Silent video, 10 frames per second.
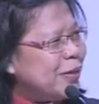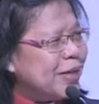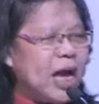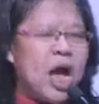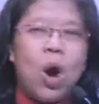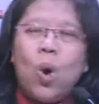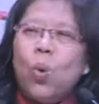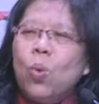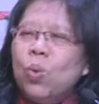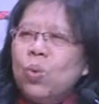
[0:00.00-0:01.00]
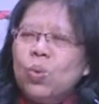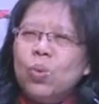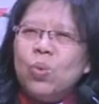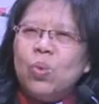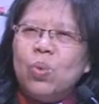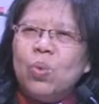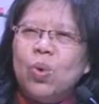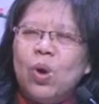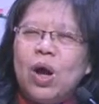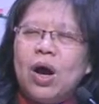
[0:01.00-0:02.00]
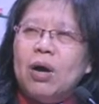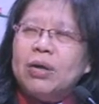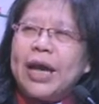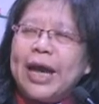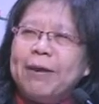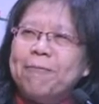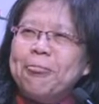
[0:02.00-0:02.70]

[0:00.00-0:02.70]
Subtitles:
He say, ooh, okay.